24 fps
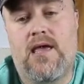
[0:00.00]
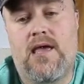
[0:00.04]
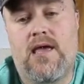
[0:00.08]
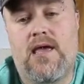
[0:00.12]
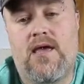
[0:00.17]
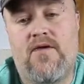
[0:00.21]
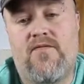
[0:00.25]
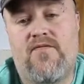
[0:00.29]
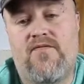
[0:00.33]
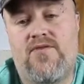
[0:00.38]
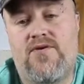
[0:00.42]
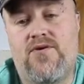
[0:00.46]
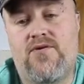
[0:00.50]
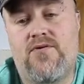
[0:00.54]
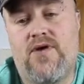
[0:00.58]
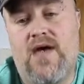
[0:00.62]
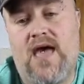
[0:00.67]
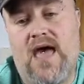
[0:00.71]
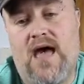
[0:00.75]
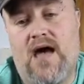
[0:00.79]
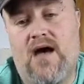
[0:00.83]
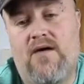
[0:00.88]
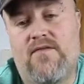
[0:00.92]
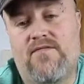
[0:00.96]
if you
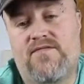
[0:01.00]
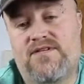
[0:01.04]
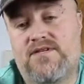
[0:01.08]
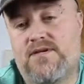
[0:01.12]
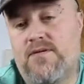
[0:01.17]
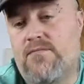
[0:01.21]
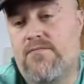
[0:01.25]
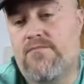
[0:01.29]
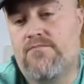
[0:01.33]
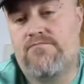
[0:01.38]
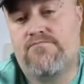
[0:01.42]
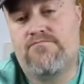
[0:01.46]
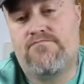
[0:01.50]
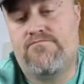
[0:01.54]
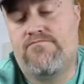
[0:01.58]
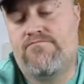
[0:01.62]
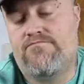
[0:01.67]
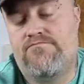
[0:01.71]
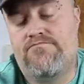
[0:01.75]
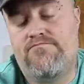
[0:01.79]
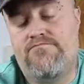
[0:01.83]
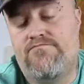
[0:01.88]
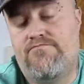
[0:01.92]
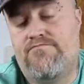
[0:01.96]
have some
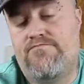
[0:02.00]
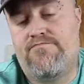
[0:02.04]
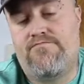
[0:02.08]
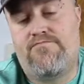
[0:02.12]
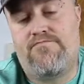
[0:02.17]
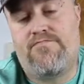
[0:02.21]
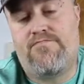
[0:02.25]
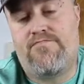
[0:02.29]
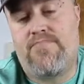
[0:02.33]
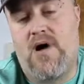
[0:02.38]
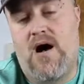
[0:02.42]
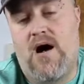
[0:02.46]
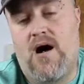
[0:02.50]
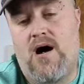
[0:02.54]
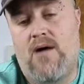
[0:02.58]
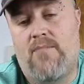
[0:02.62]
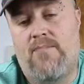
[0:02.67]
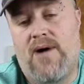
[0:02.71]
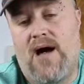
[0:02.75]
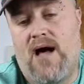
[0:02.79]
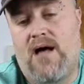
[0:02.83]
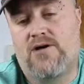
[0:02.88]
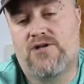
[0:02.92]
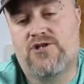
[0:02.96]

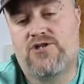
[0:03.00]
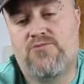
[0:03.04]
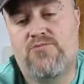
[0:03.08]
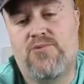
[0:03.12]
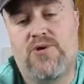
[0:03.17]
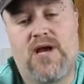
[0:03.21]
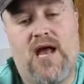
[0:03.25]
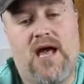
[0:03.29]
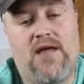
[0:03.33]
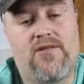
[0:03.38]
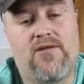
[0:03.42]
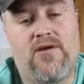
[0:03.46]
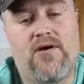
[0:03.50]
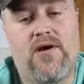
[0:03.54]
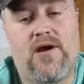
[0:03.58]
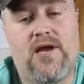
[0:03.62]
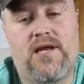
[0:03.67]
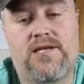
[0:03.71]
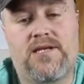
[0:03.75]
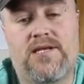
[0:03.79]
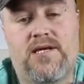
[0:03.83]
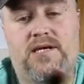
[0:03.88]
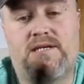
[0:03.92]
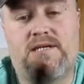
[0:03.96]
polish to put on there,
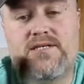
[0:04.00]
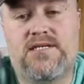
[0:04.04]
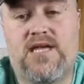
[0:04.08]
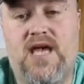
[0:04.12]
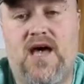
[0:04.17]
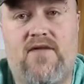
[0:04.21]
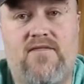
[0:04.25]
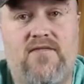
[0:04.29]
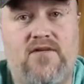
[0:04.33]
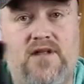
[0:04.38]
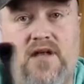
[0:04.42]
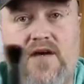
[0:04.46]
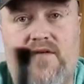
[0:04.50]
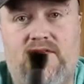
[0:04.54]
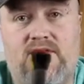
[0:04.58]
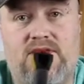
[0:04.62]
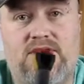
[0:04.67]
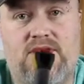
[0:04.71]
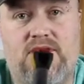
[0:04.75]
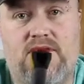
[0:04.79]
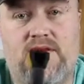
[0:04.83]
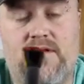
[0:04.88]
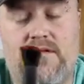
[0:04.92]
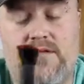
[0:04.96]
it does have a
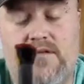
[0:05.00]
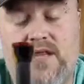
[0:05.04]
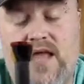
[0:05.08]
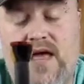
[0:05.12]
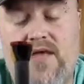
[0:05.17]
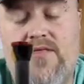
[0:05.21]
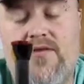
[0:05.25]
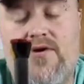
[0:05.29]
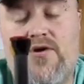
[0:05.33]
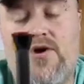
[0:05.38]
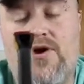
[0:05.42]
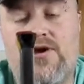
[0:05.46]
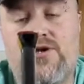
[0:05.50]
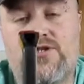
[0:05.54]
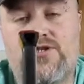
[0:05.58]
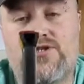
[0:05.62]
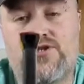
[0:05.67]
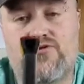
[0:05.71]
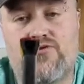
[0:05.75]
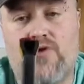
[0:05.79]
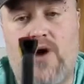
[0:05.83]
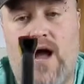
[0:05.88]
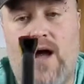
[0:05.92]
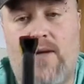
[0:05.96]
leather
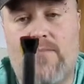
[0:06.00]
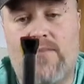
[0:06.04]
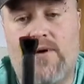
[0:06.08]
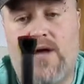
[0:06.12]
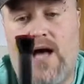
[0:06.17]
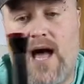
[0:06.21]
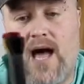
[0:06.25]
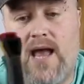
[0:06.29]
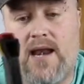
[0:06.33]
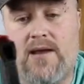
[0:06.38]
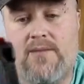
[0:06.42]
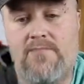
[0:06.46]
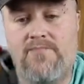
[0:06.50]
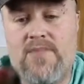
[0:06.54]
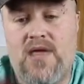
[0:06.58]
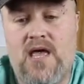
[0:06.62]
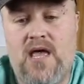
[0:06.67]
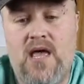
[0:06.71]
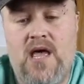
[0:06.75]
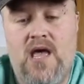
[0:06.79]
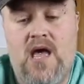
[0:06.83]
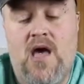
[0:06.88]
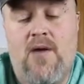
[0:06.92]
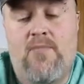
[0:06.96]
strap on it,
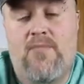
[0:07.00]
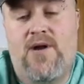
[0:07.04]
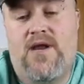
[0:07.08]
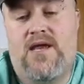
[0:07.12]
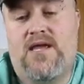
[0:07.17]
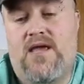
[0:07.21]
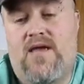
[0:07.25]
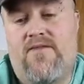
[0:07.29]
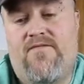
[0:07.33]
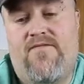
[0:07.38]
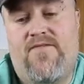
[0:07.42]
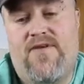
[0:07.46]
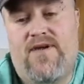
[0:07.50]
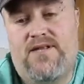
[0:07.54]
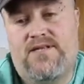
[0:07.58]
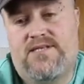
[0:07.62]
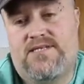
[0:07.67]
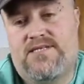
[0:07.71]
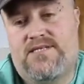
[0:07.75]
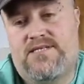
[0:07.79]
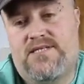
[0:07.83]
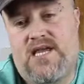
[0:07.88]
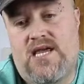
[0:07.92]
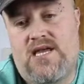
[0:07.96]
but it
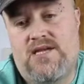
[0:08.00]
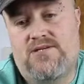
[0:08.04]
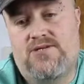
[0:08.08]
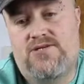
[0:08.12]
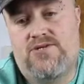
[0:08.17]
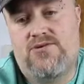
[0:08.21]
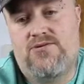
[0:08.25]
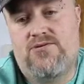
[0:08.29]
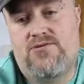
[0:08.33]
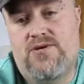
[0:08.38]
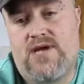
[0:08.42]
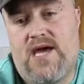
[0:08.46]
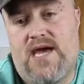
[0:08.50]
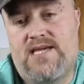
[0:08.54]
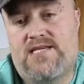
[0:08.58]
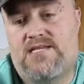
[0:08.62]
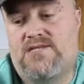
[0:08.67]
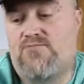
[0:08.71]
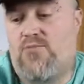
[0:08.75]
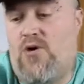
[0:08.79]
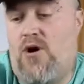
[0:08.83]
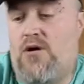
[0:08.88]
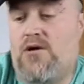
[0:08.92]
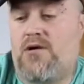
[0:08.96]
fits into a nice
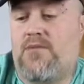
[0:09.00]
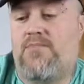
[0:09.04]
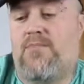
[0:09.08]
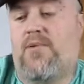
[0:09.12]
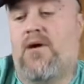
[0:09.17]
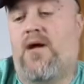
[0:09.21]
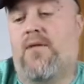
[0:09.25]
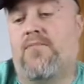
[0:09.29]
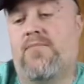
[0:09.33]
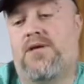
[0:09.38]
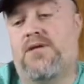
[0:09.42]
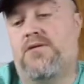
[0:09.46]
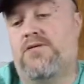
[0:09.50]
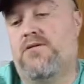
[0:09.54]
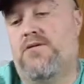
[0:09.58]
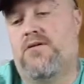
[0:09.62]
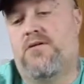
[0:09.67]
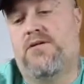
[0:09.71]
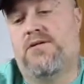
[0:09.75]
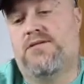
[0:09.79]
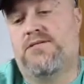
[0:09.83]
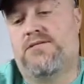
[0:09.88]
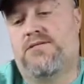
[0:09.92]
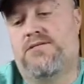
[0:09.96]
small,
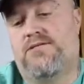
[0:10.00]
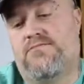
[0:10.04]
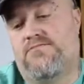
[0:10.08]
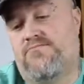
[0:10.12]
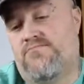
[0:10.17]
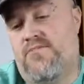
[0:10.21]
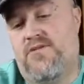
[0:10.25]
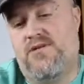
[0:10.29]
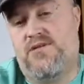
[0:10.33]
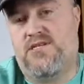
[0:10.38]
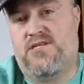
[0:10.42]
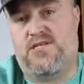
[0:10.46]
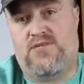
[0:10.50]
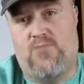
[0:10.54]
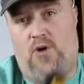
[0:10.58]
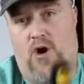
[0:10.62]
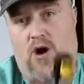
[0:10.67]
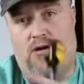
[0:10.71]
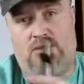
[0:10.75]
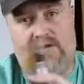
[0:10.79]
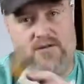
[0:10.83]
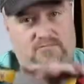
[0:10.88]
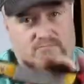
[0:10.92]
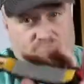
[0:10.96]
it's
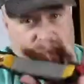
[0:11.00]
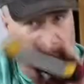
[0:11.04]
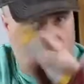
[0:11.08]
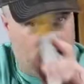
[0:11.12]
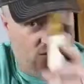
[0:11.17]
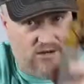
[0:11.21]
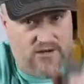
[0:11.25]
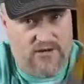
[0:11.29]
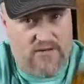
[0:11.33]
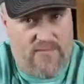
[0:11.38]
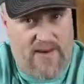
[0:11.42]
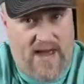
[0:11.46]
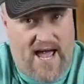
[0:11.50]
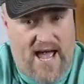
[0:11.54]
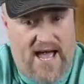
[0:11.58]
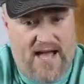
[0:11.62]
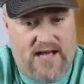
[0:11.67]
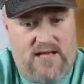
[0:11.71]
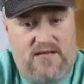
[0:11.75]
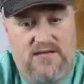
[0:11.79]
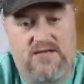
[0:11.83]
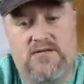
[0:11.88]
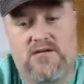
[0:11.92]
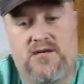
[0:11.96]
small, you can put it in your
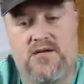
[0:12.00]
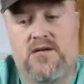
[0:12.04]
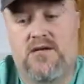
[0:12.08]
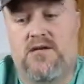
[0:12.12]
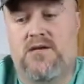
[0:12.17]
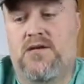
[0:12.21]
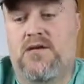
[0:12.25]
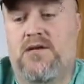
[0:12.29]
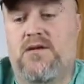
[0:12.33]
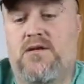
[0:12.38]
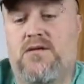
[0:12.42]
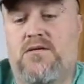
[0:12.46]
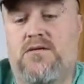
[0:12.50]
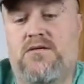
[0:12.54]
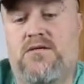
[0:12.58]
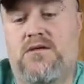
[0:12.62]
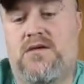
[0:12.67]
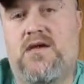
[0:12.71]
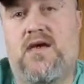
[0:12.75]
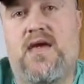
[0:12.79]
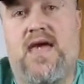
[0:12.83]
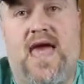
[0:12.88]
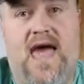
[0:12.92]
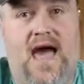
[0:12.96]
pack and
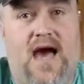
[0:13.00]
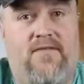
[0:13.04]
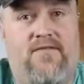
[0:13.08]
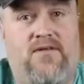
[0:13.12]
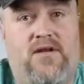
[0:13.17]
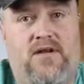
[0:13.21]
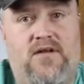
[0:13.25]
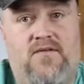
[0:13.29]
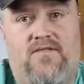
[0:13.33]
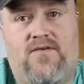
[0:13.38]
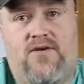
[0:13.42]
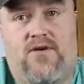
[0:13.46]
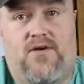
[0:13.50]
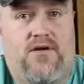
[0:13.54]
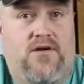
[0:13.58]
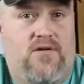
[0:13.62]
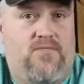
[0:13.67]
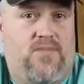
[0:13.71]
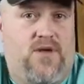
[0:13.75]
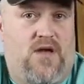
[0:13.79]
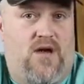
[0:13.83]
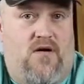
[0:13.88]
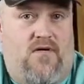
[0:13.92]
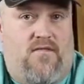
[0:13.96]
you have it if you're going to
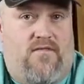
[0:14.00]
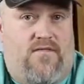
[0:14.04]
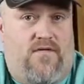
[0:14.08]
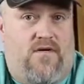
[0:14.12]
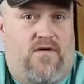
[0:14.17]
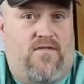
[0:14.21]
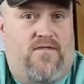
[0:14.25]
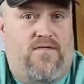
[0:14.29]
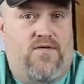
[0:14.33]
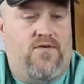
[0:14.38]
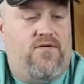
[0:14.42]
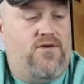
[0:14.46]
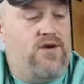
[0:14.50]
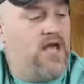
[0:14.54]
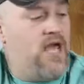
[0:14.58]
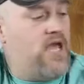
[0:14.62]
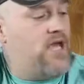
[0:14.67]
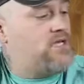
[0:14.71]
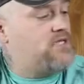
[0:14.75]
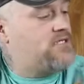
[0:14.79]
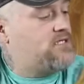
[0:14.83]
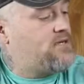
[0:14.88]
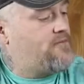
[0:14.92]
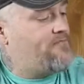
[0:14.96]
be out for a few
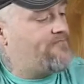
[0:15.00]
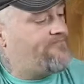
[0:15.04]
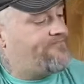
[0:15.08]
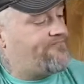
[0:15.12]
days.